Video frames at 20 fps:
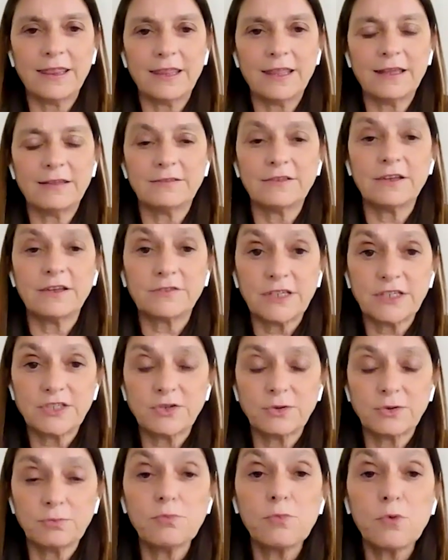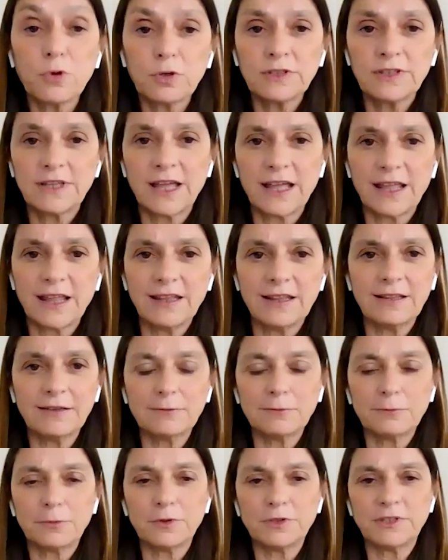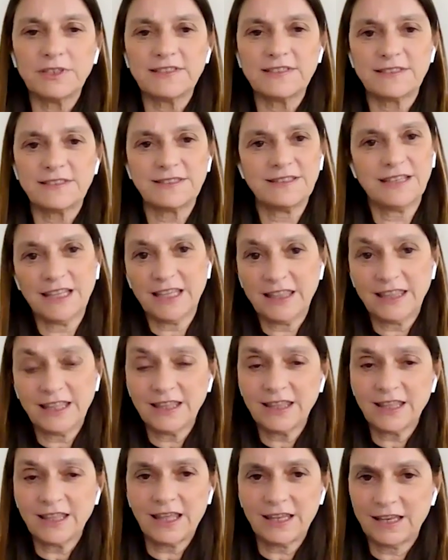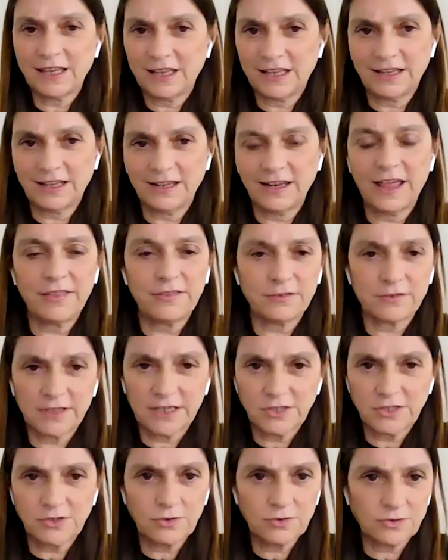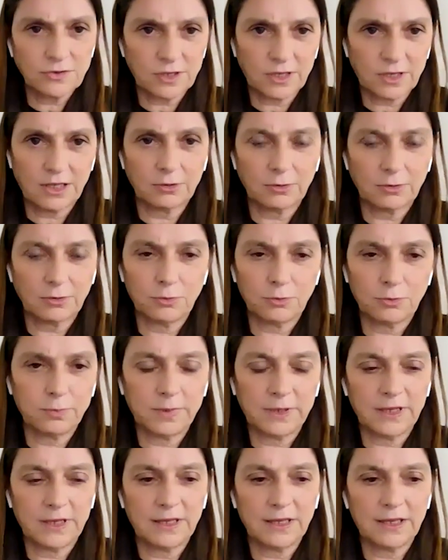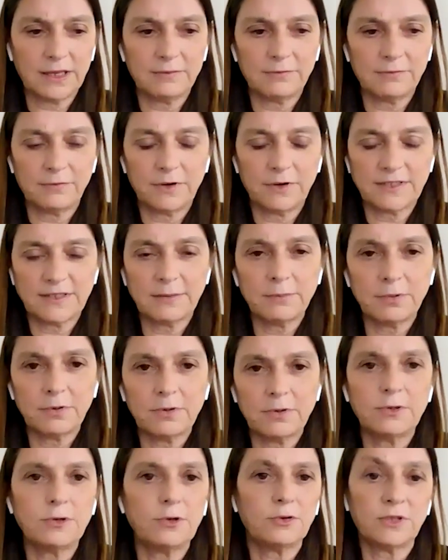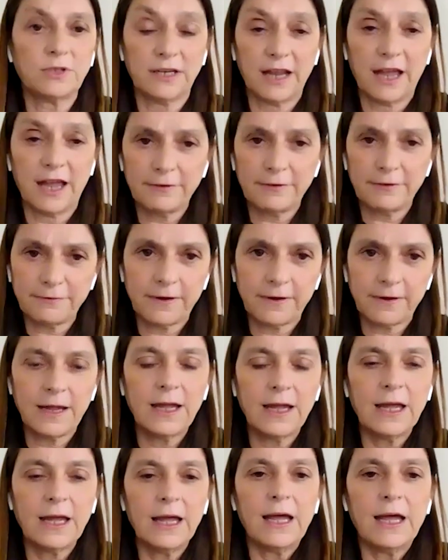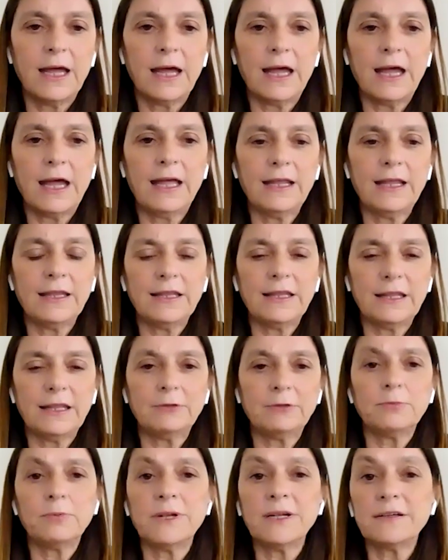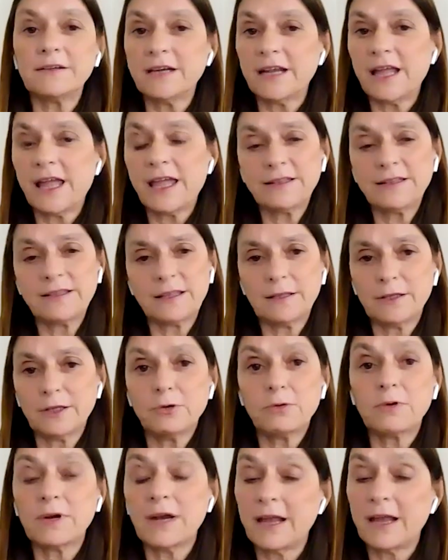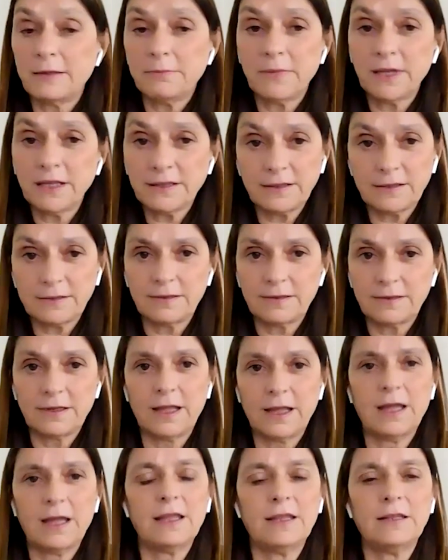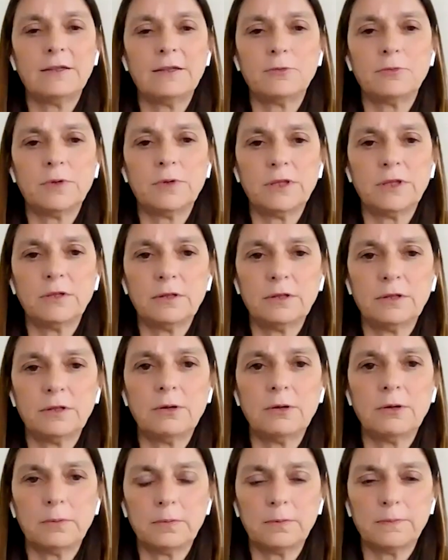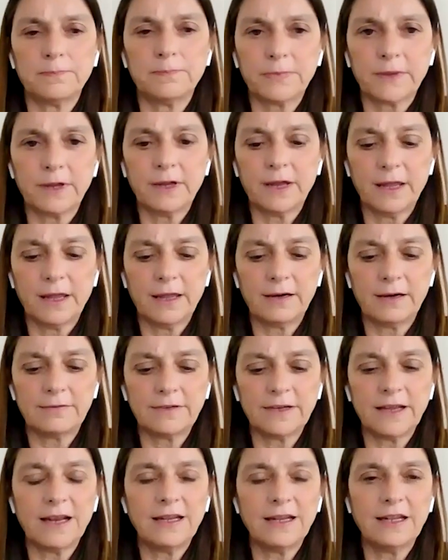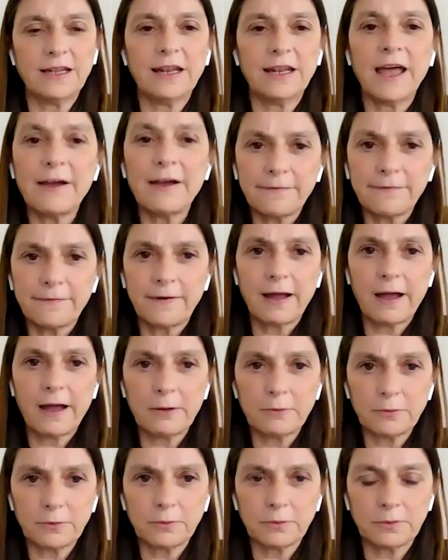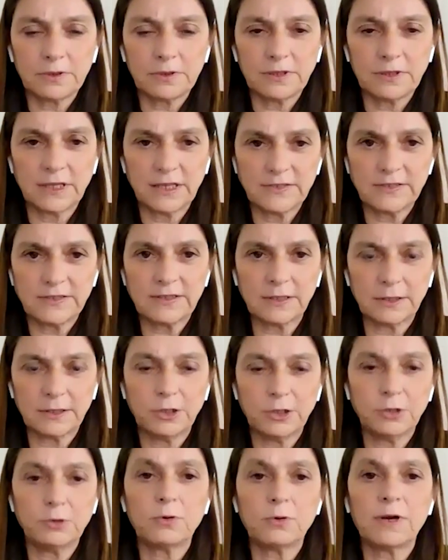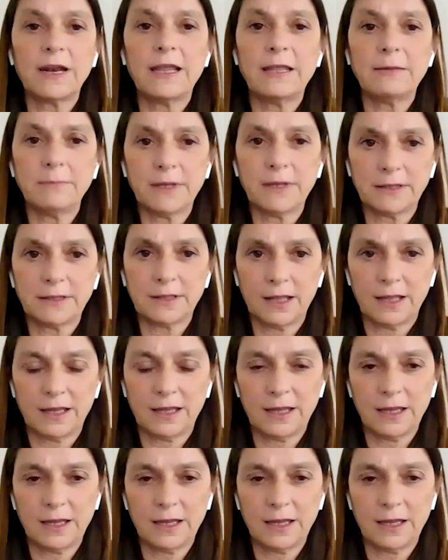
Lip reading: the region more than what is needed, and in other regions it could be, for example, not enough, and it will create a new climate, and we don't know really enough how this new climate